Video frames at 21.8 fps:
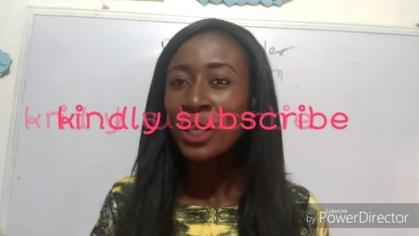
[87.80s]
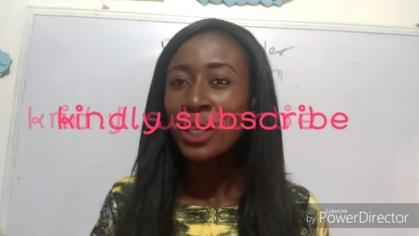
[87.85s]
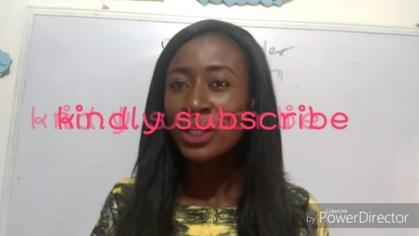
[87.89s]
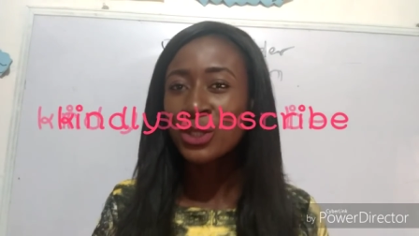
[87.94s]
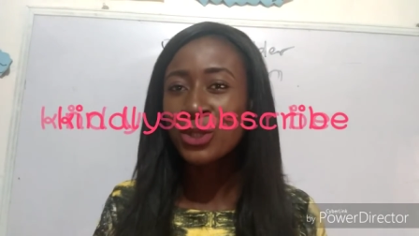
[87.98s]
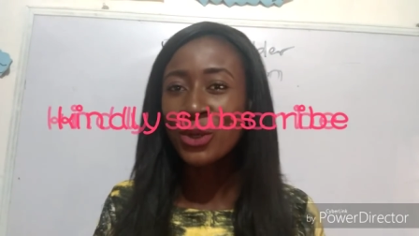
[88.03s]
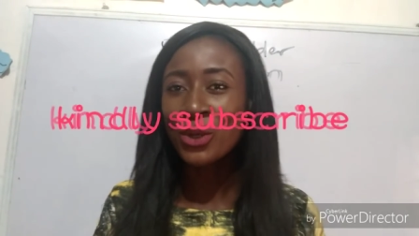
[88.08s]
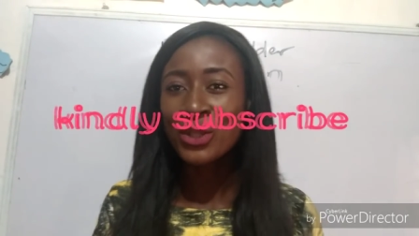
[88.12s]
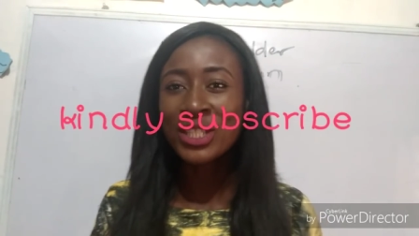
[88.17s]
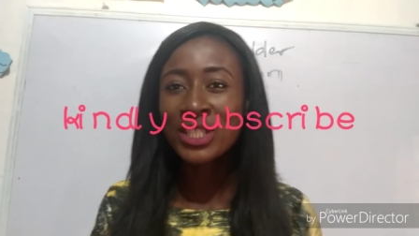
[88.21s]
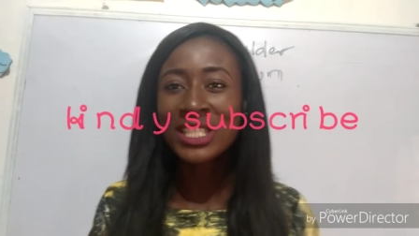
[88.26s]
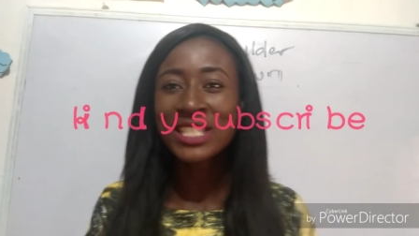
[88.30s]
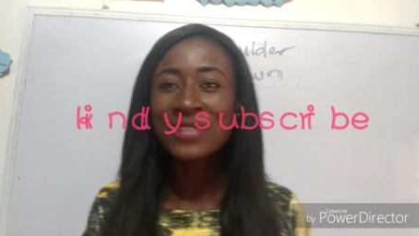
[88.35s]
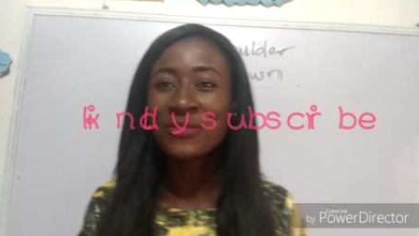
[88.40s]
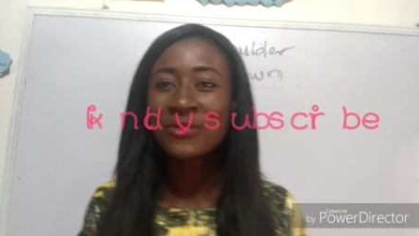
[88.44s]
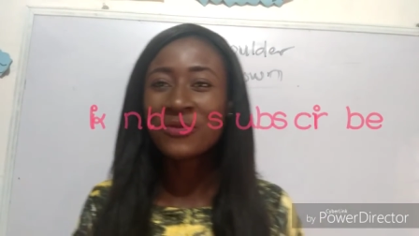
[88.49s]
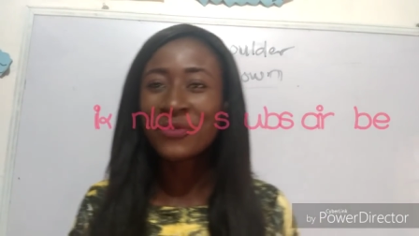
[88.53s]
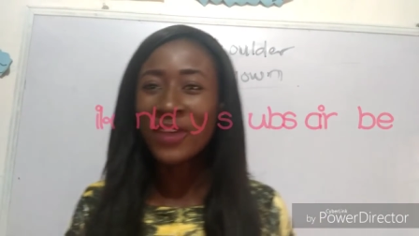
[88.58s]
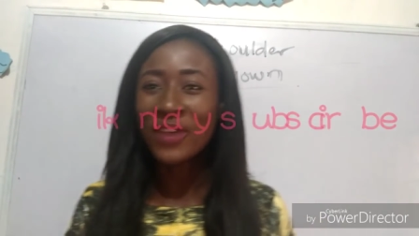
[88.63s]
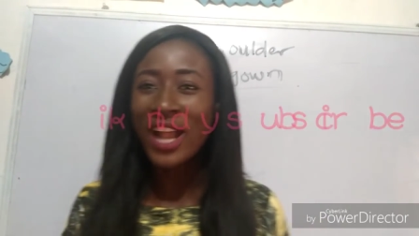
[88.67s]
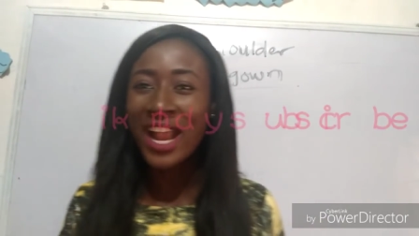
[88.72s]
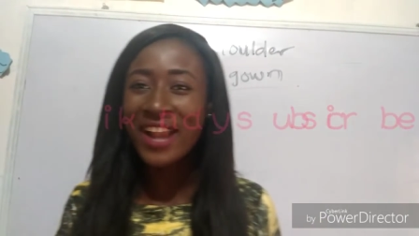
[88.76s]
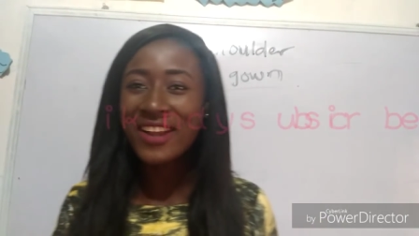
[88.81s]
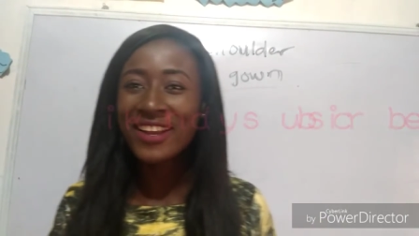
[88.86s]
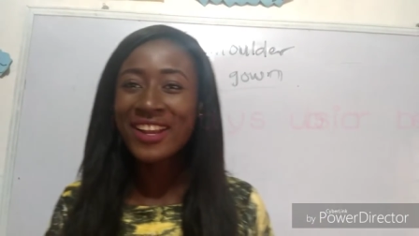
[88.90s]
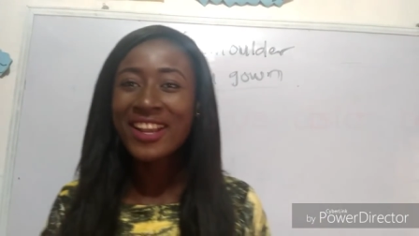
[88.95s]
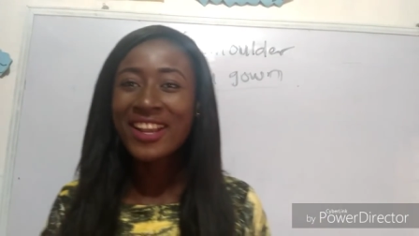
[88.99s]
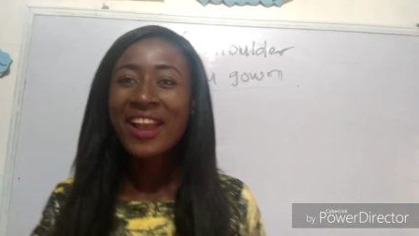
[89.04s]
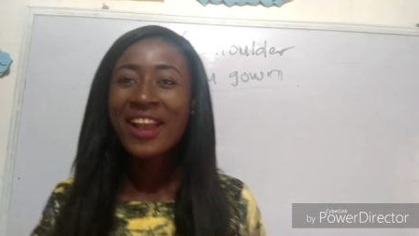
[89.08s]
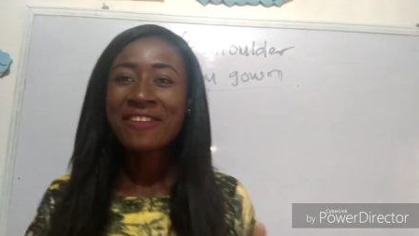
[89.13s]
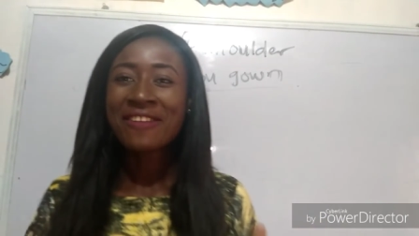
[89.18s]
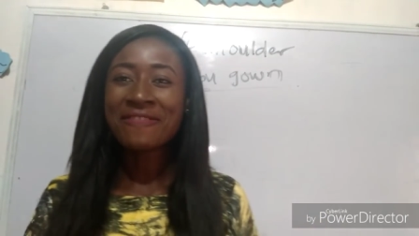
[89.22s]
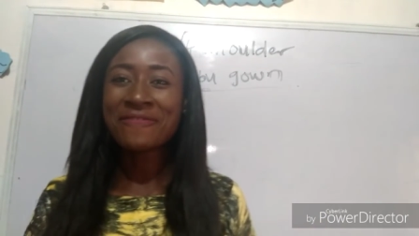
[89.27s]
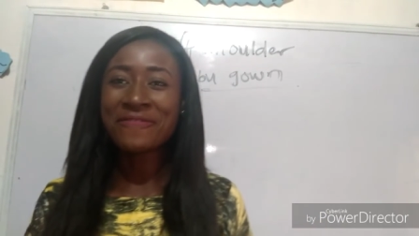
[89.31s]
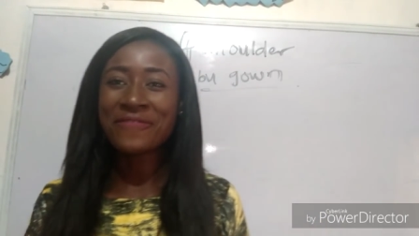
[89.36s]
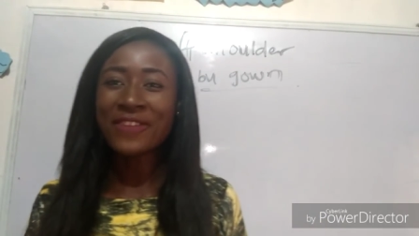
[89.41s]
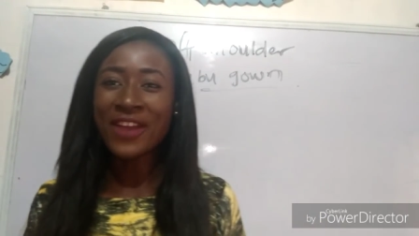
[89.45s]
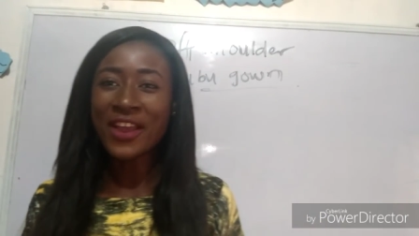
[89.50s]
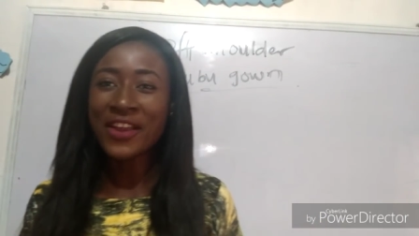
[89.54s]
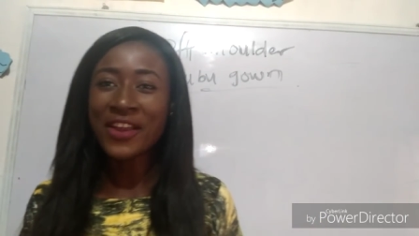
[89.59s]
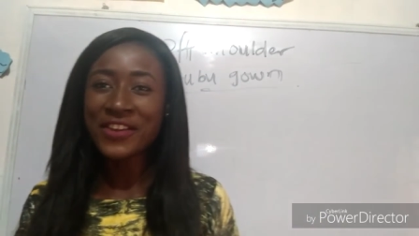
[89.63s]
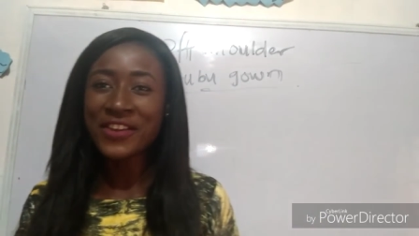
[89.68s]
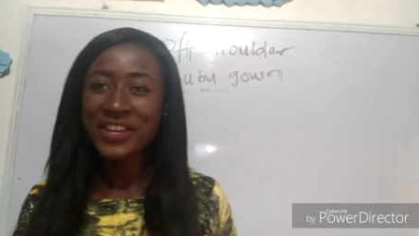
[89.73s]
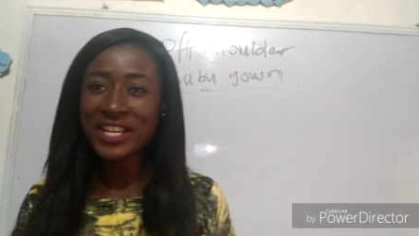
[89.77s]
So this is
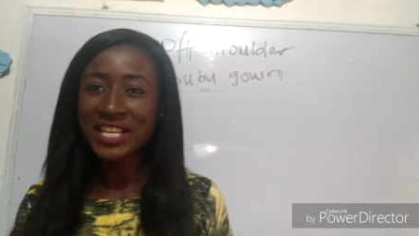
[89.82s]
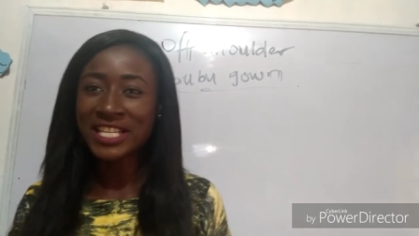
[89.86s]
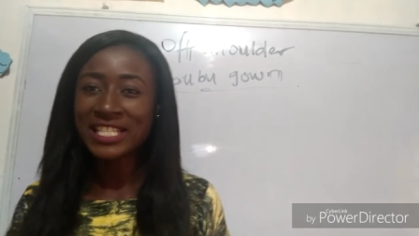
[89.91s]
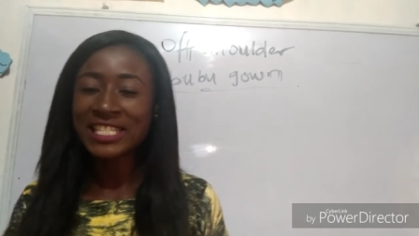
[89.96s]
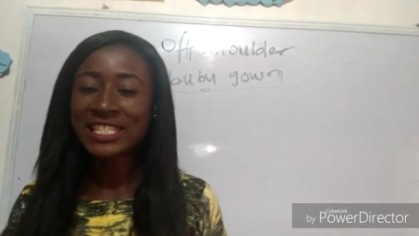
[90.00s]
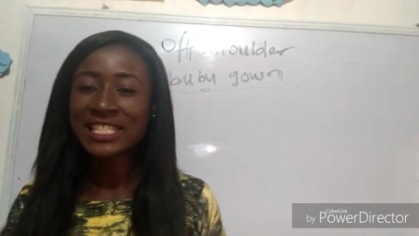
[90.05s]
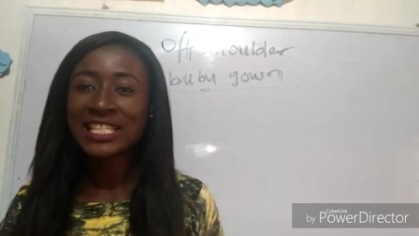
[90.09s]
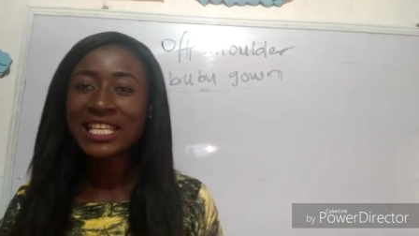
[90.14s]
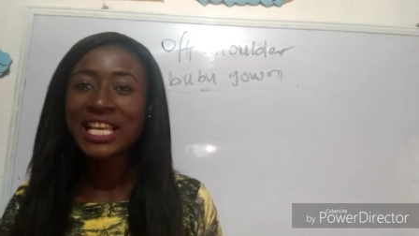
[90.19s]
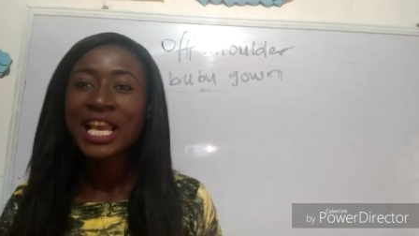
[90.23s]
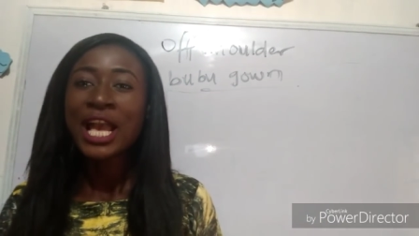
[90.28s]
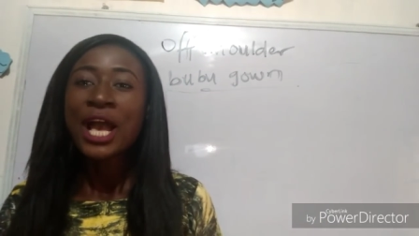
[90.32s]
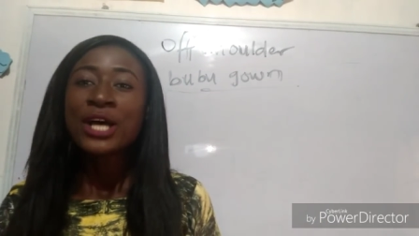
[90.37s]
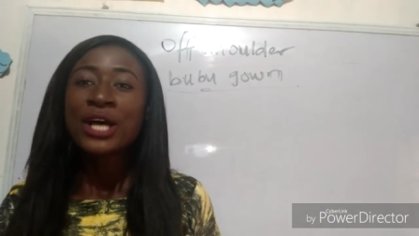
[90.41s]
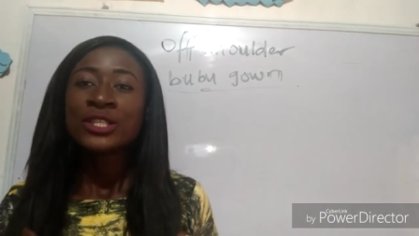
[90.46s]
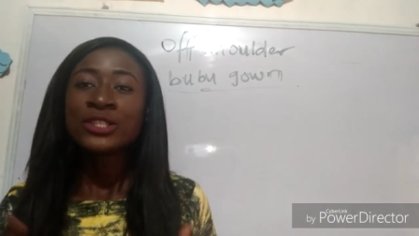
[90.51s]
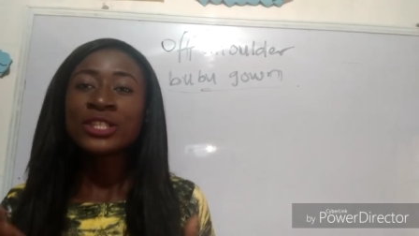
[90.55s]
very easy.